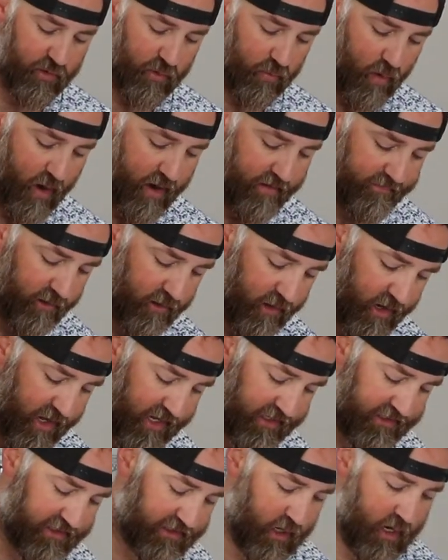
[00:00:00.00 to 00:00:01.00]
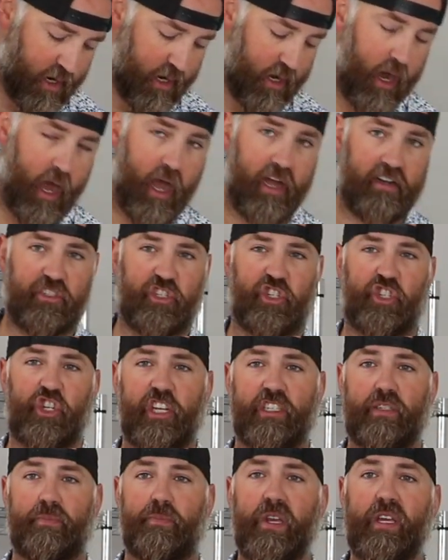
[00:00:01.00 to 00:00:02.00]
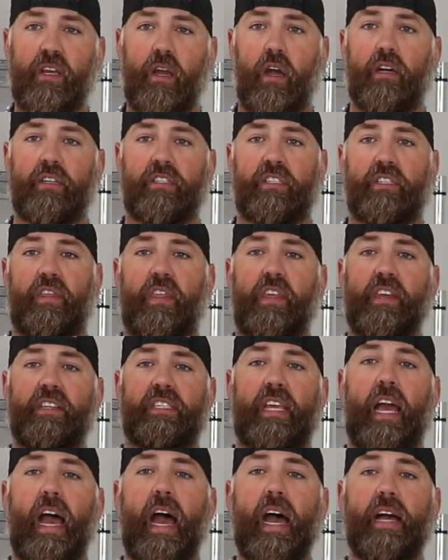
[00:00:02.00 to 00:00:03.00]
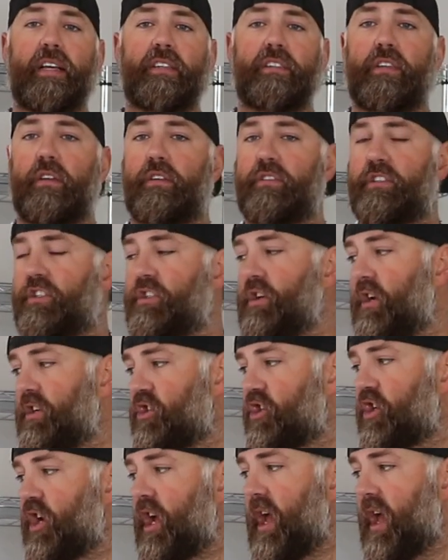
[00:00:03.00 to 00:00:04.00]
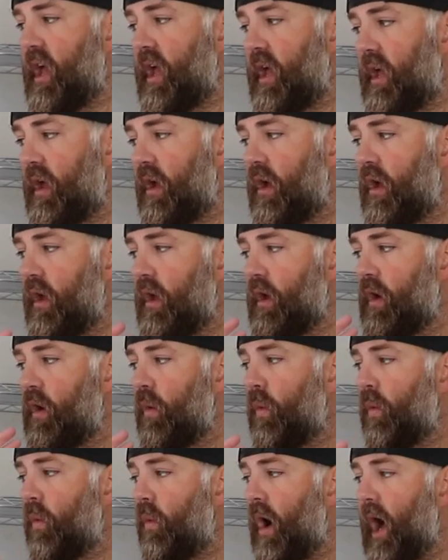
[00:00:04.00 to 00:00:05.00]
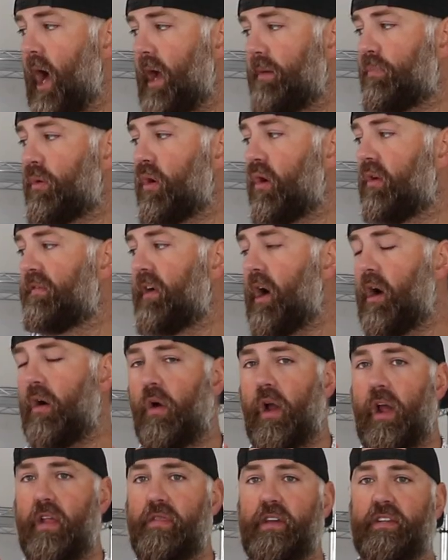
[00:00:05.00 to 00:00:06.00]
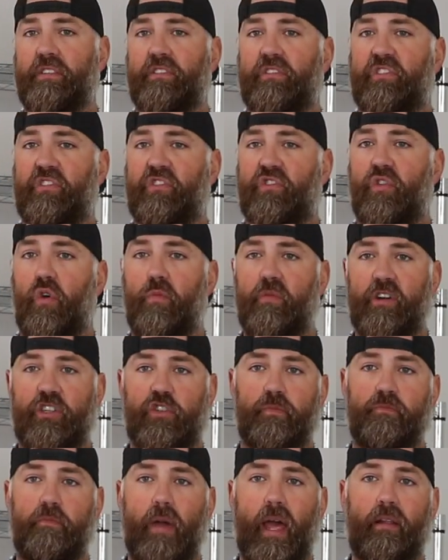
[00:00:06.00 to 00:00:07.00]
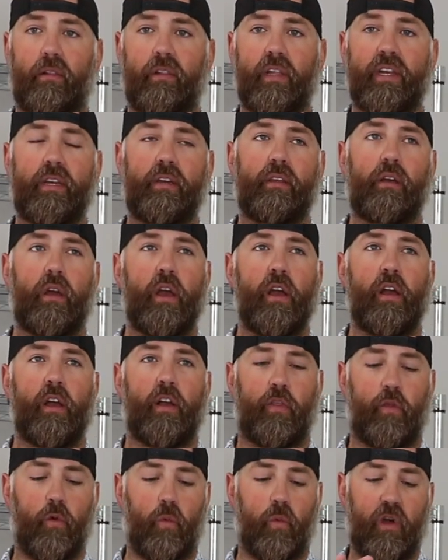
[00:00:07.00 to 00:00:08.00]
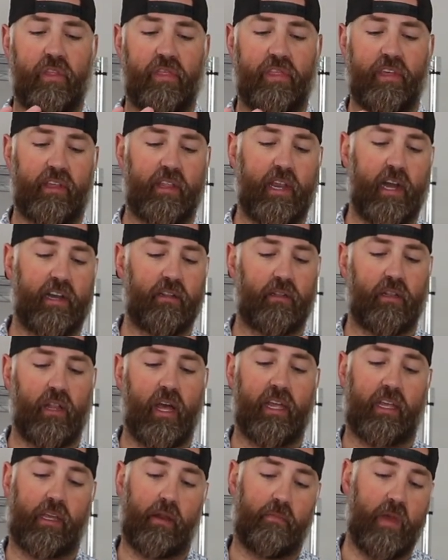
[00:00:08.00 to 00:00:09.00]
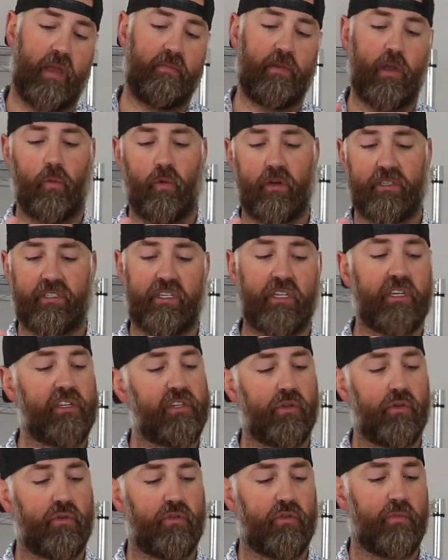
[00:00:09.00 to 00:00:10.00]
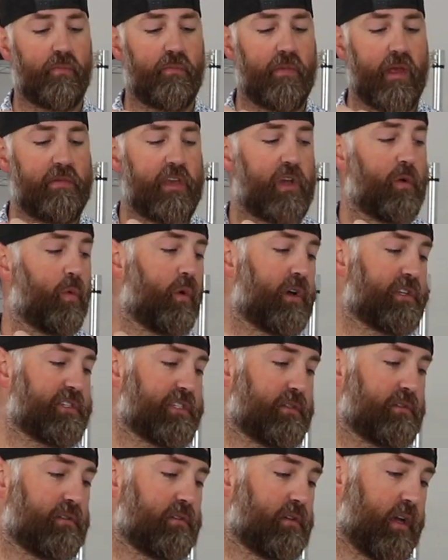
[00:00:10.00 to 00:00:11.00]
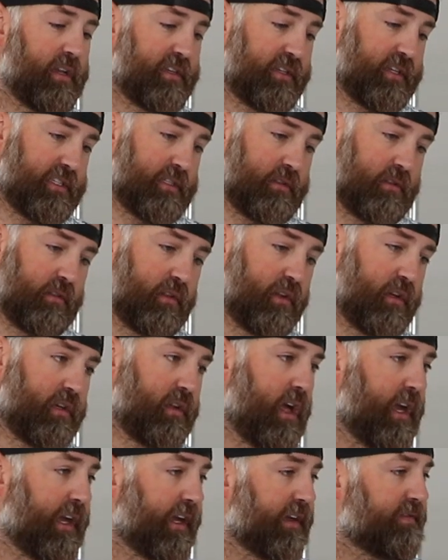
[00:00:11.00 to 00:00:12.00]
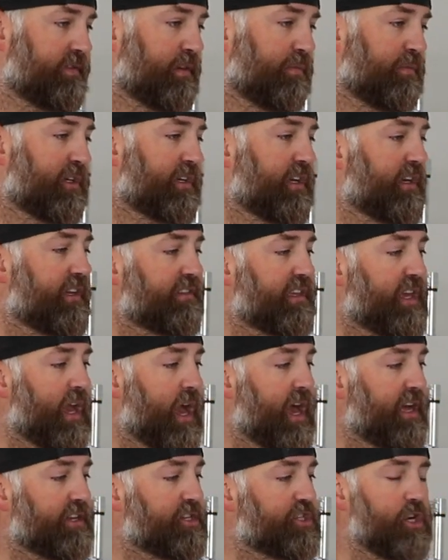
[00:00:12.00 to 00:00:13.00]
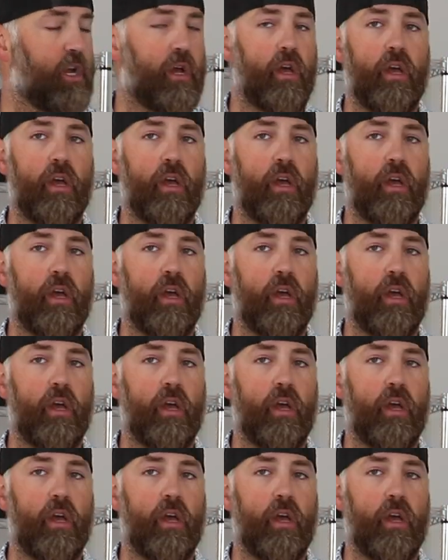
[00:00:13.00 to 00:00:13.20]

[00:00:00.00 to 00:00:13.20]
or whatever it is. Just because this has such a wide profile and then so much metal in it, the one thing that I didn't like, and maybe it was detuned, maybe it wasn't, it doesn't look like it from looking at the edge,